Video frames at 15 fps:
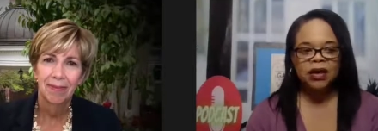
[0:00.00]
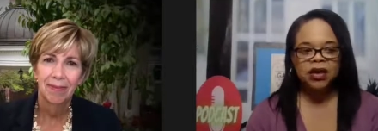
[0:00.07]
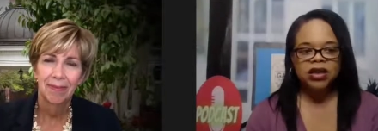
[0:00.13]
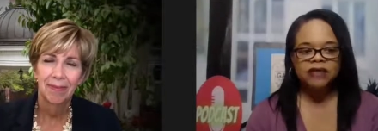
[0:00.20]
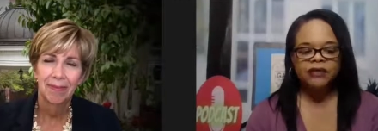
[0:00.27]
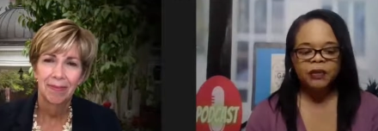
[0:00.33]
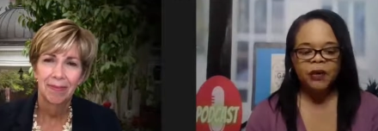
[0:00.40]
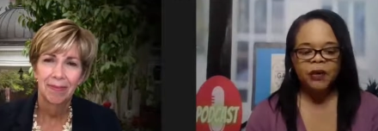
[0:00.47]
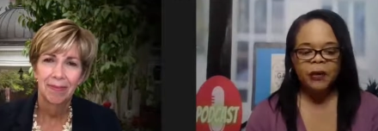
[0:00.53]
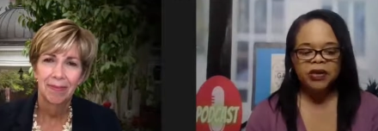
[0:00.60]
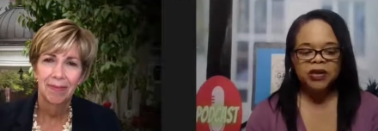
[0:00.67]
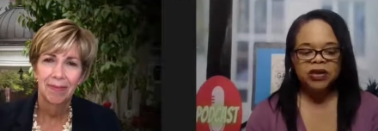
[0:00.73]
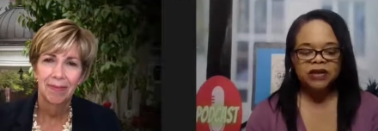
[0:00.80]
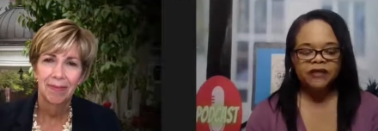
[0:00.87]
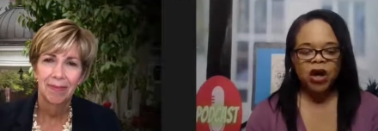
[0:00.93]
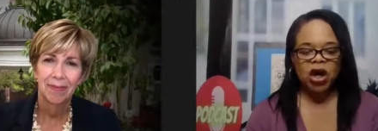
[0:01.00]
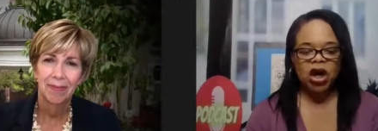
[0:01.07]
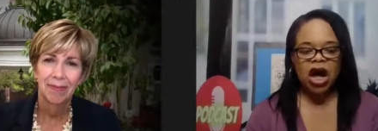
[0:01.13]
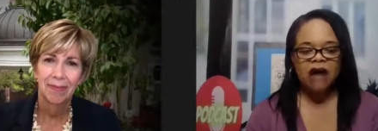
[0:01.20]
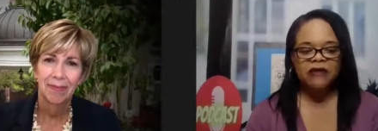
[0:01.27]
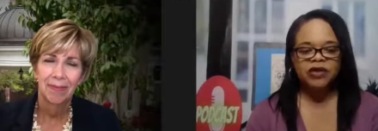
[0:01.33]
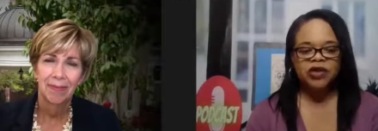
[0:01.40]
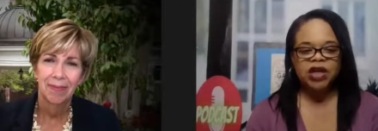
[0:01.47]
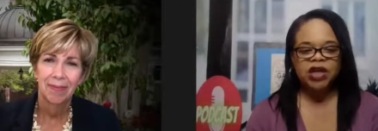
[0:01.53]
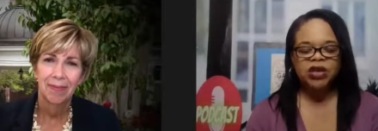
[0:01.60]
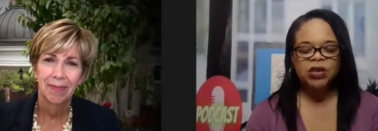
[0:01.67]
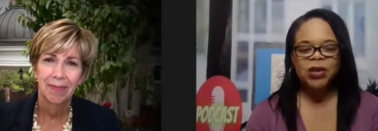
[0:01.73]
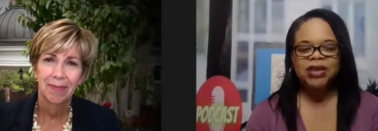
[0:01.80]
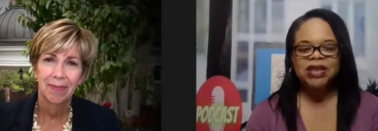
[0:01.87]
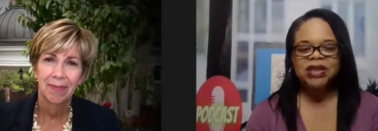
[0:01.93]
Speaker 1: just for purposes of our
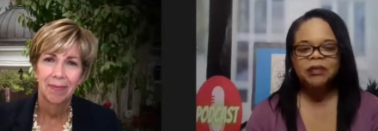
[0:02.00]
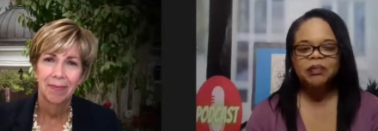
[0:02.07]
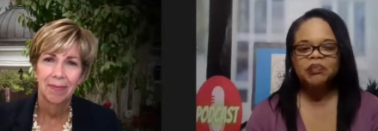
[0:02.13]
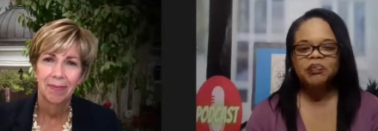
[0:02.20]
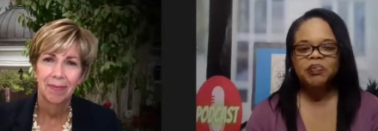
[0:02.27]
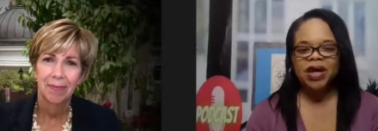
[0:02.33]
conversation, what's the